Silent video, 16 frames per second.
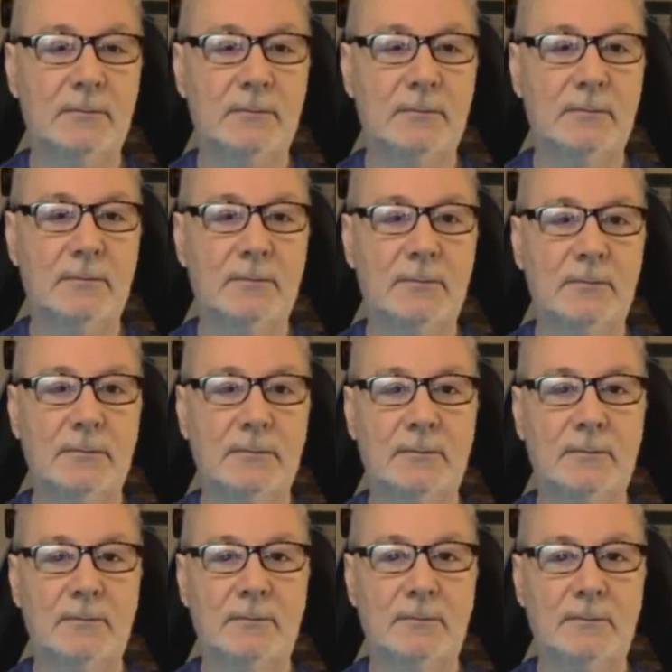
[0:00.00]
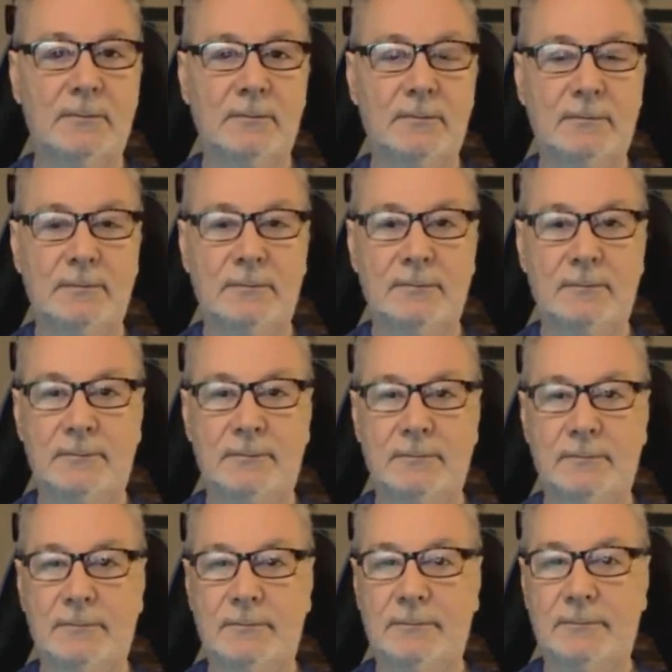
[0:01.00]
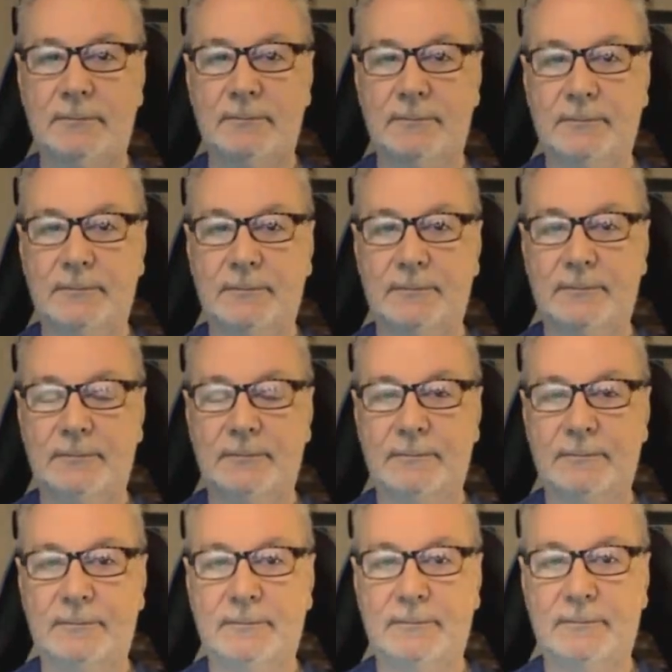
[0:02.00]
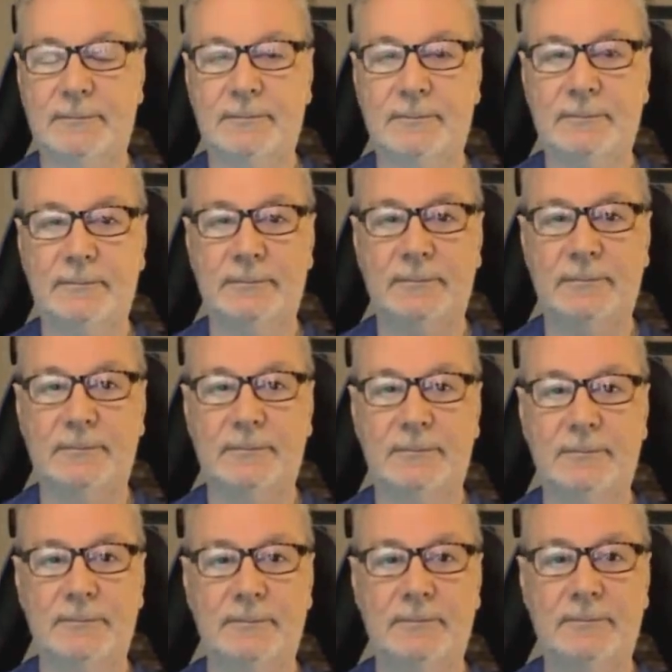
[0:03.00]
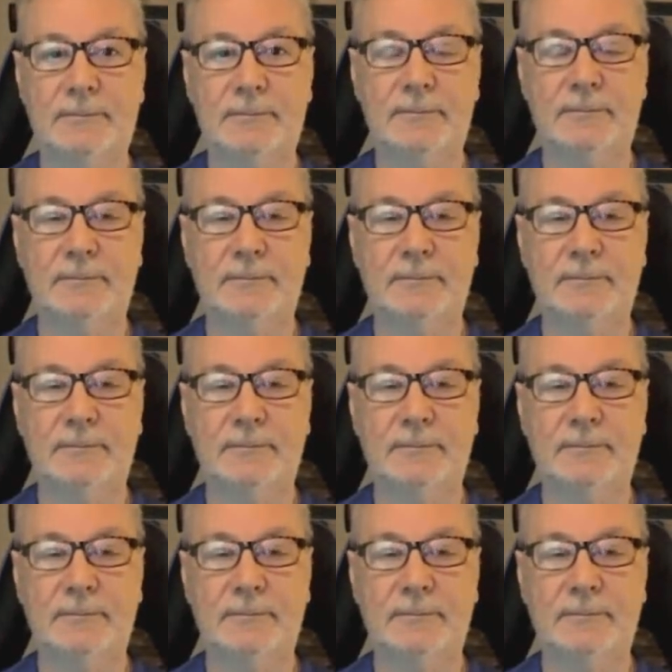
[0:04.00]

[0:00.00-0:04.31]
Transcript: The person shown says nothing.